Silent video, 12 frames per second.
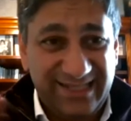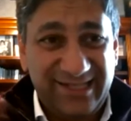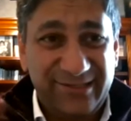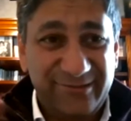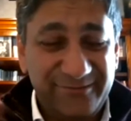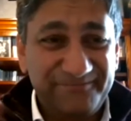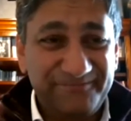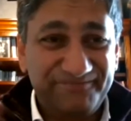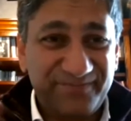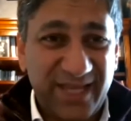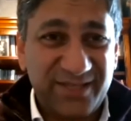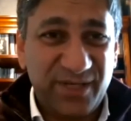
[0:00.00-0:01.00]
You know,
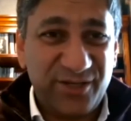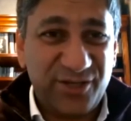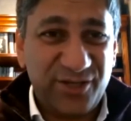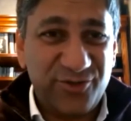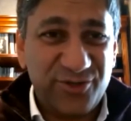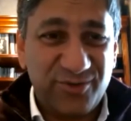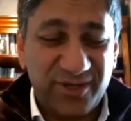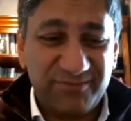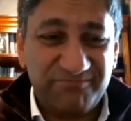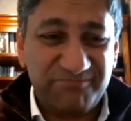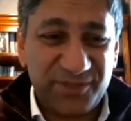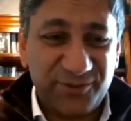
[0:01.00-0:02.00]
it's been a huge one.
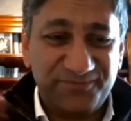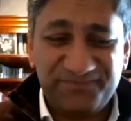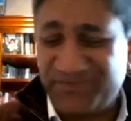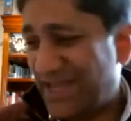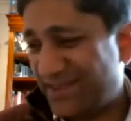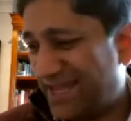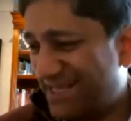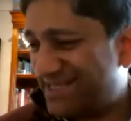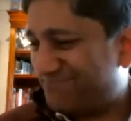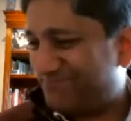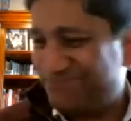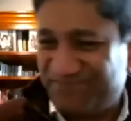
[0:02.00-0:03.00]
So
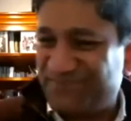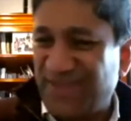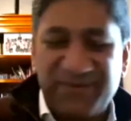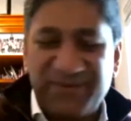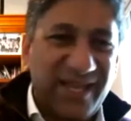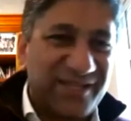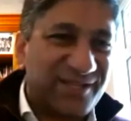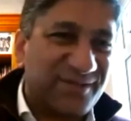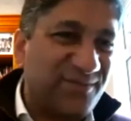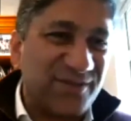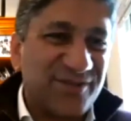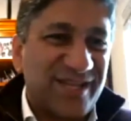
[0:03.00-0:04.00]
that's as
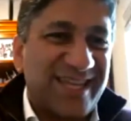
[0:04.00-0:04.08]
much as I